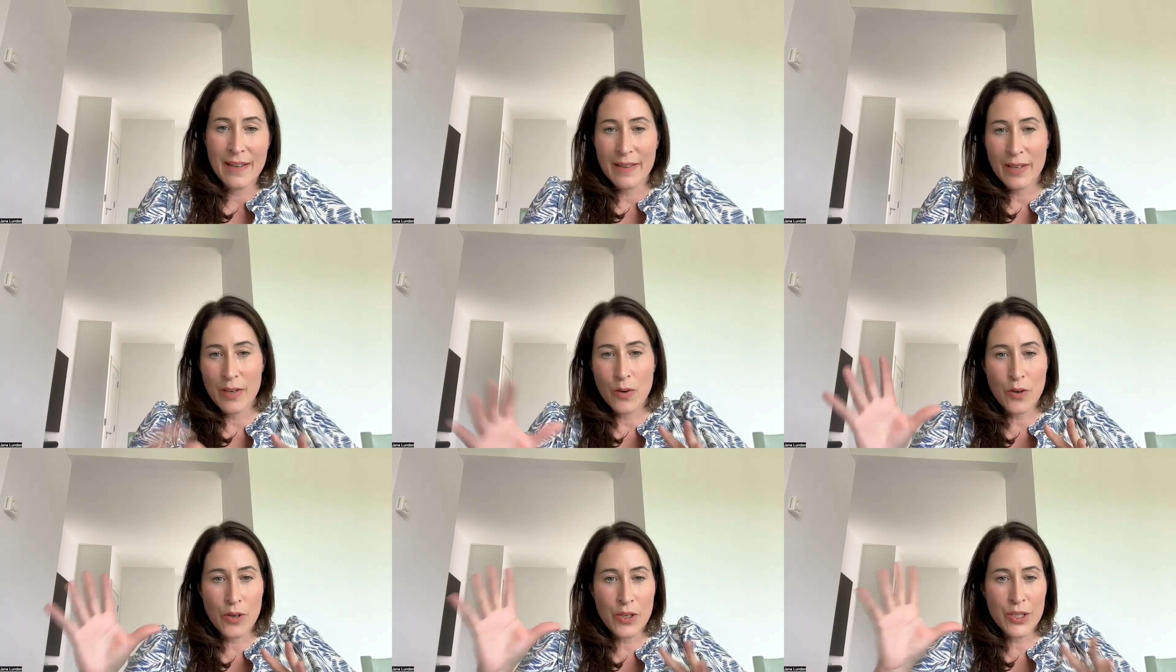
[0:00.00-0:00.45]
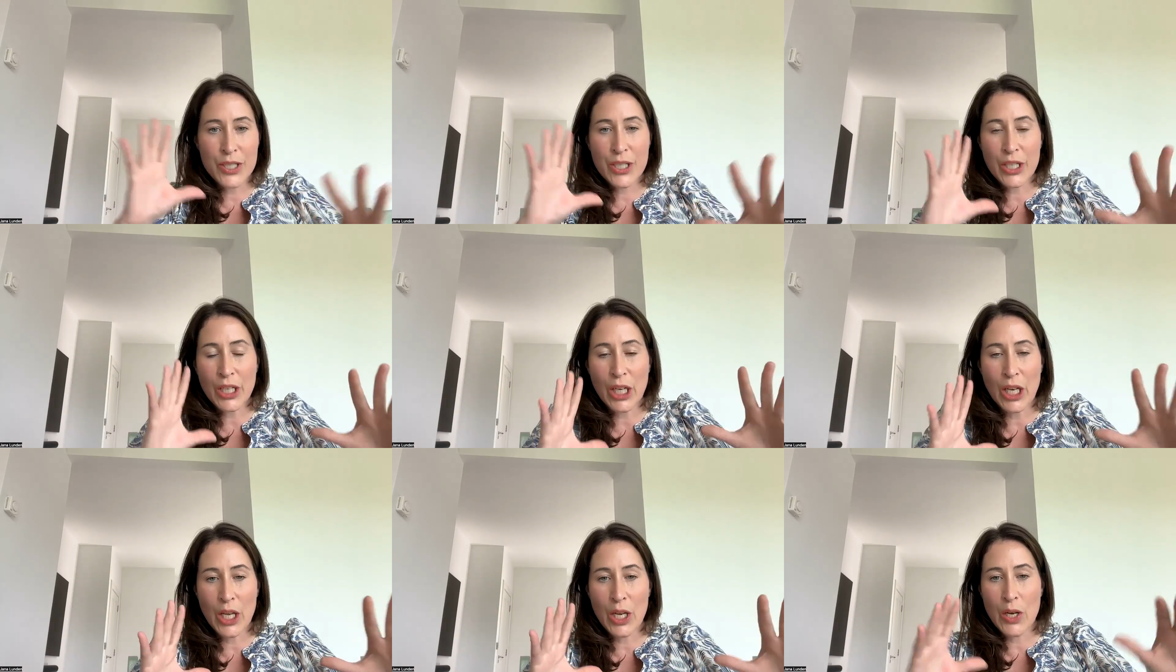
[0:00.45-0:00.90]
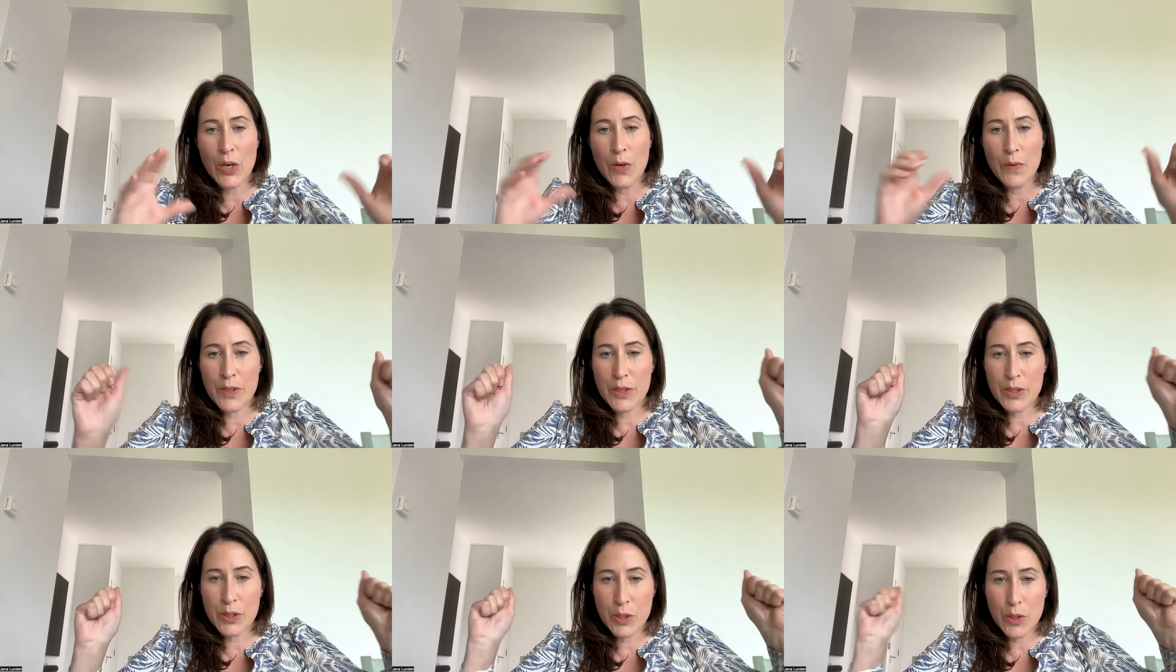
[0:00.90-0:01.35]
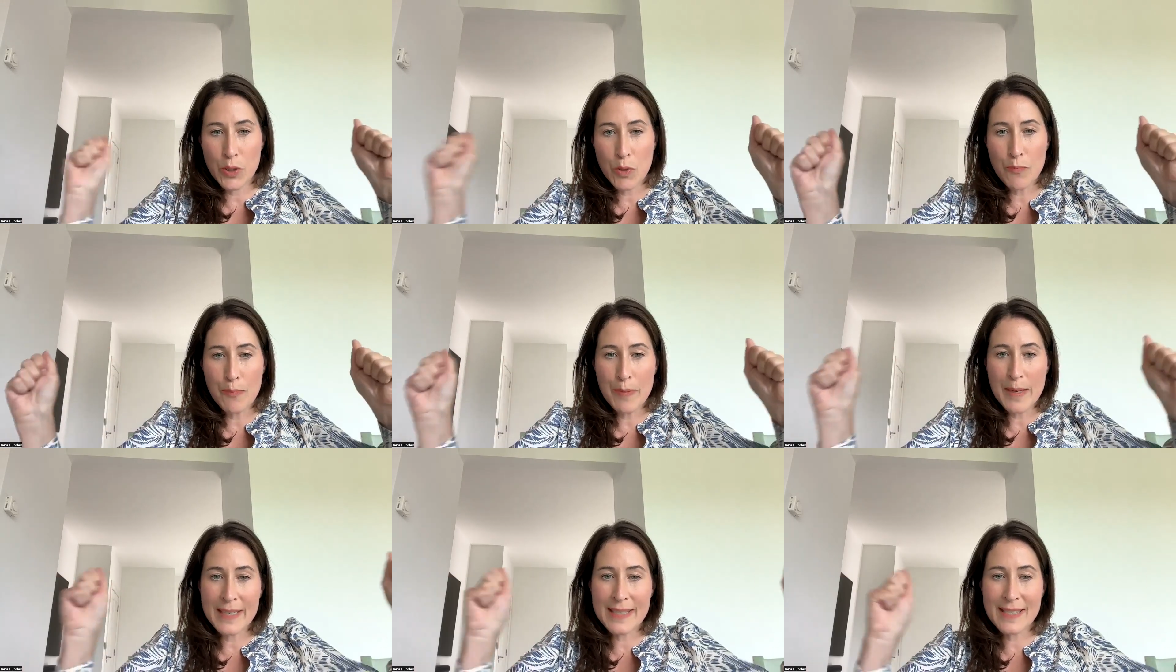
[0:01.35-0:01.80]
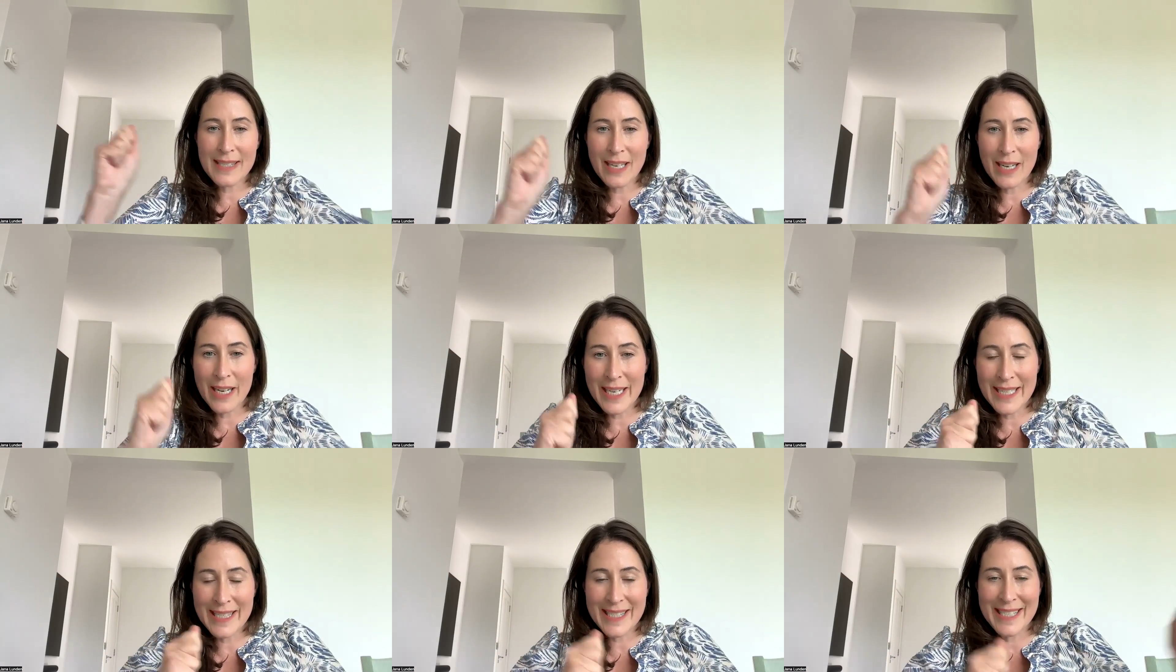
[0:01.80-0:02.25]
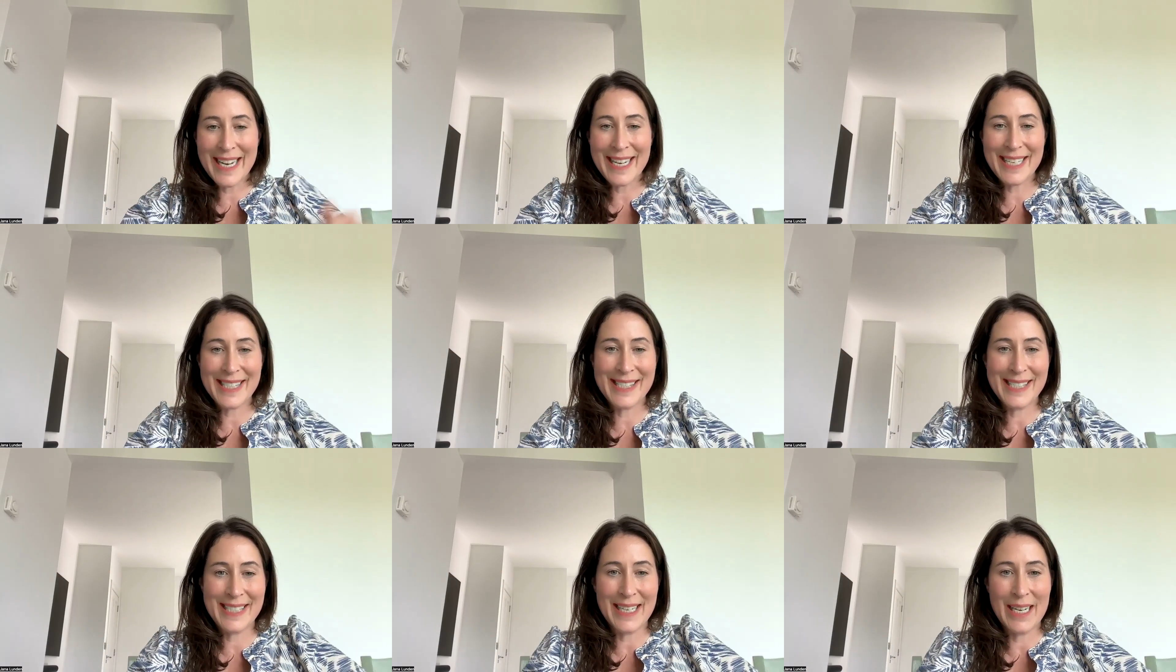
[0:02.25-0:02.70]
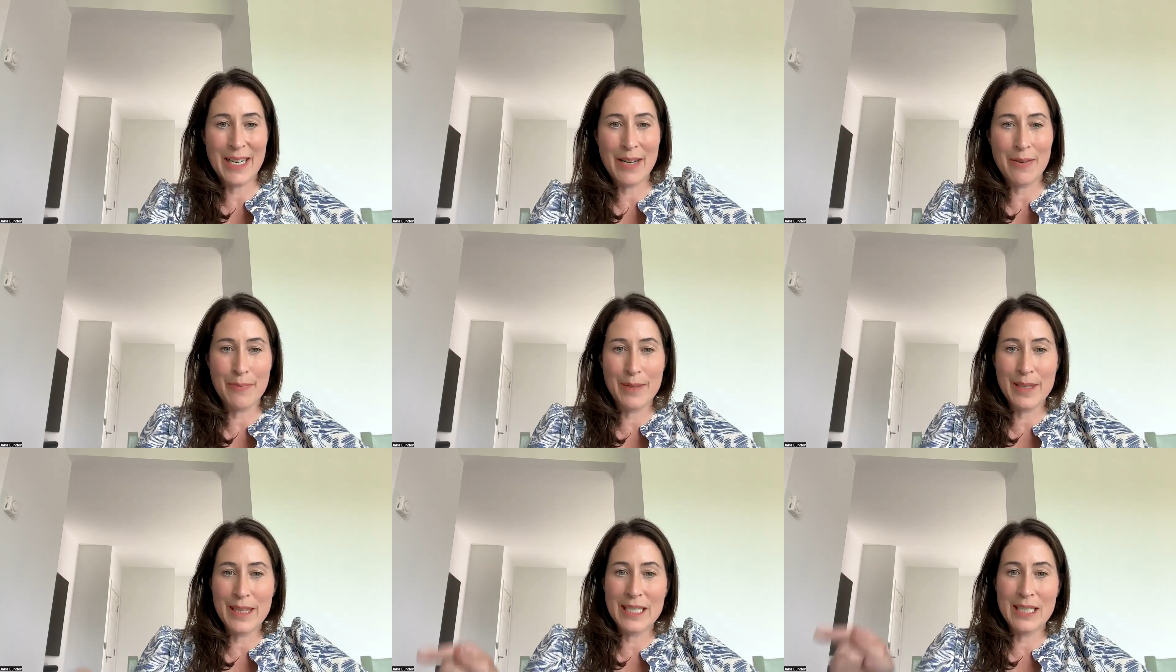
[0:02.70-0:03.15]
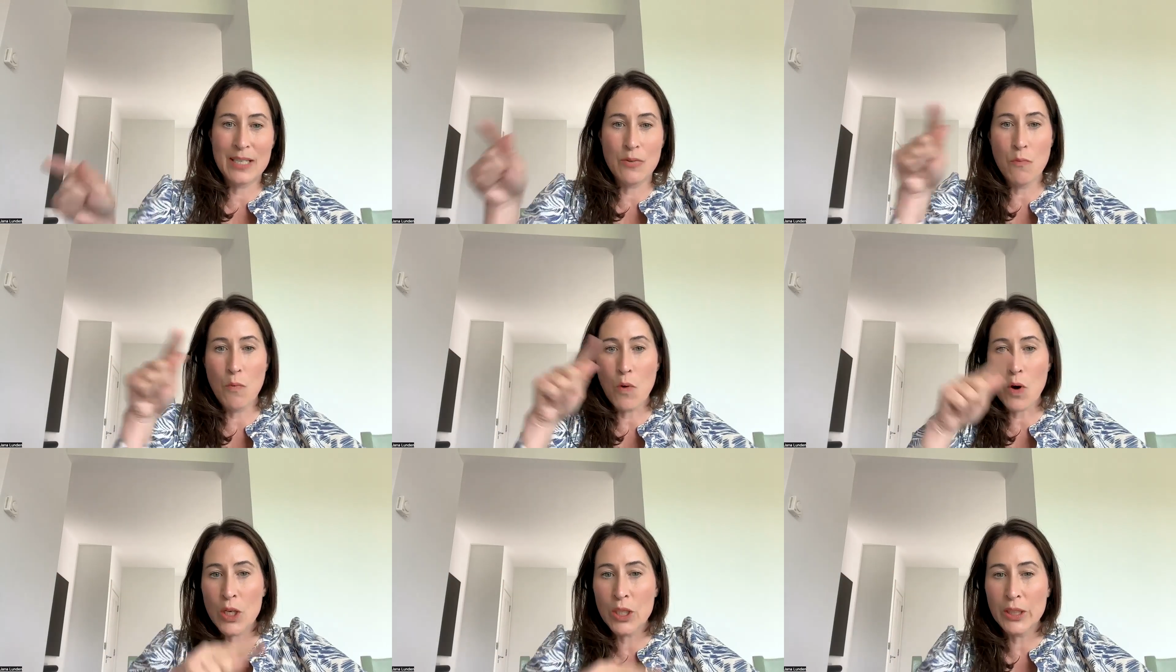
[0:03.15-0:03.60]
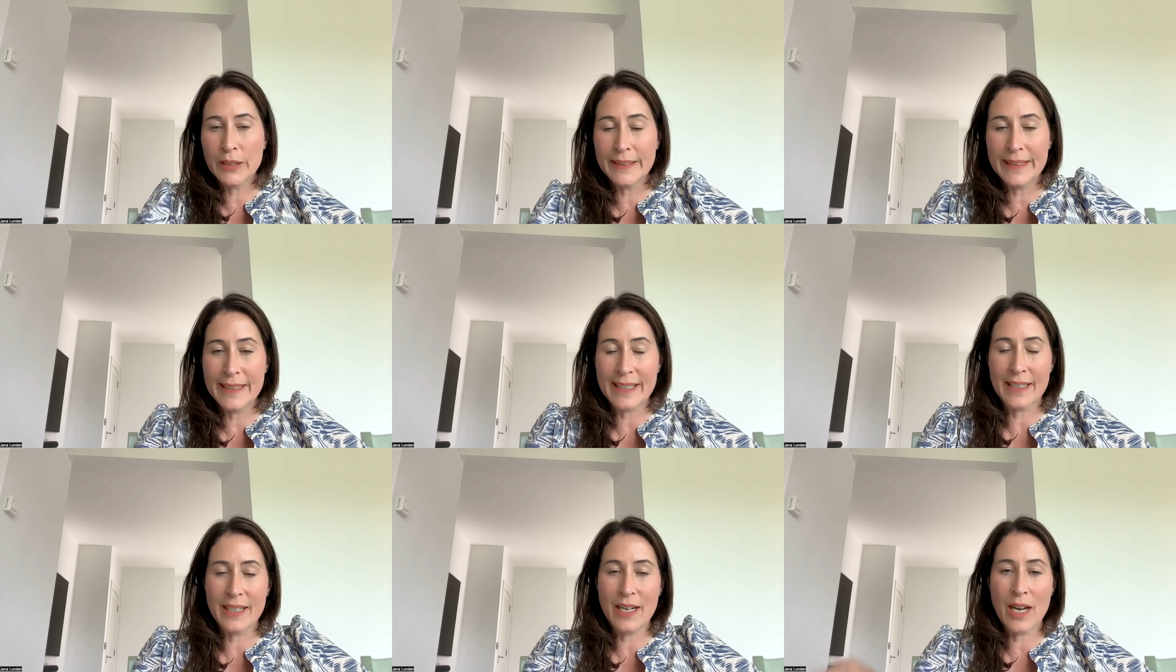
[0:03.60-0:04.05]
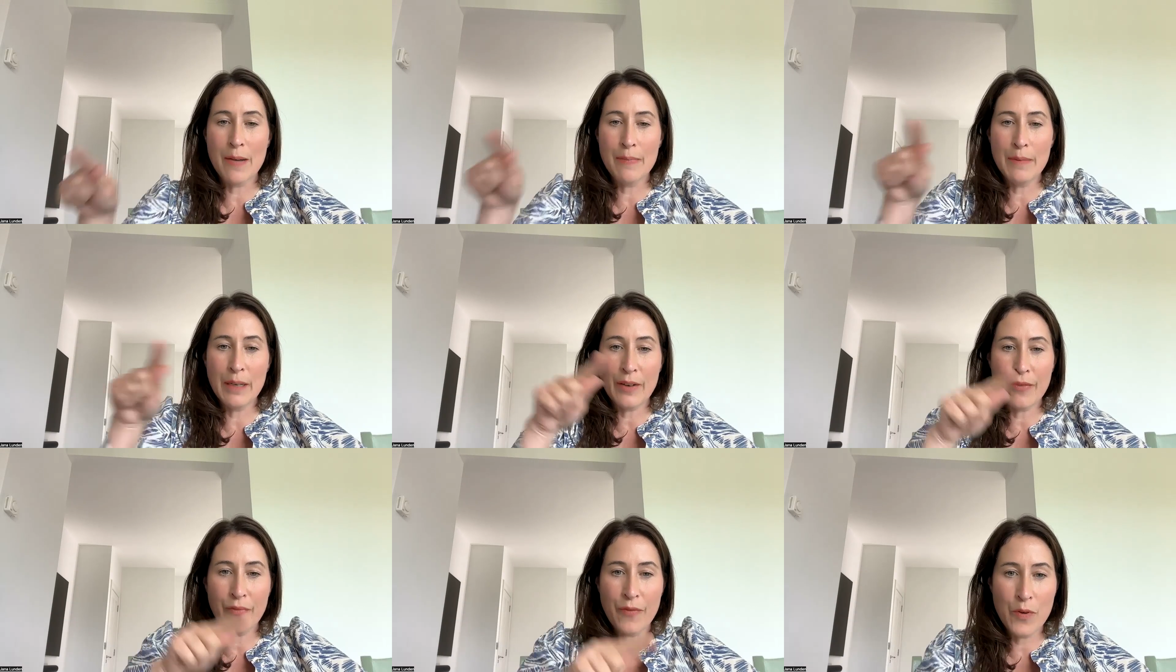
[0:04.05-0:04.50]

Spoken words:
the orange glow, with two big signs next to him with the World Economic